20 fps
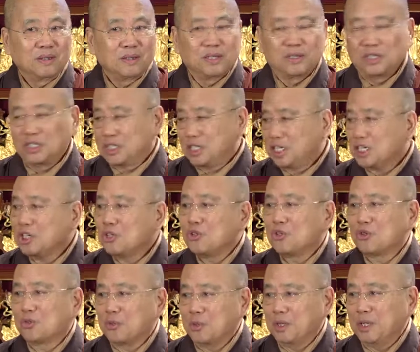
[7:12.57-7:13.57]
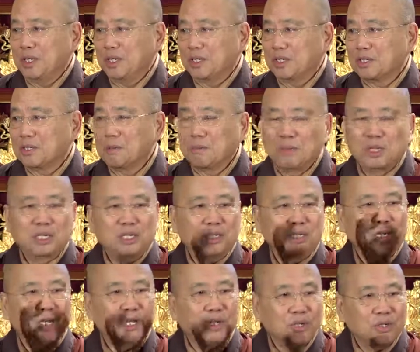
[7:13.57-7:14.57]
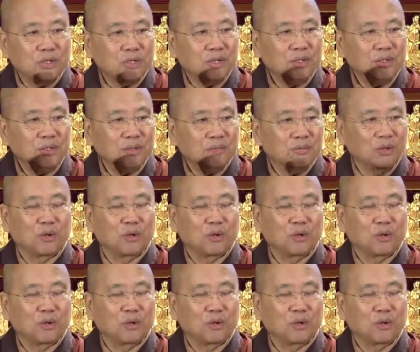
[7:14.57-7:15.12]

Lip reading: The decision tree is meditation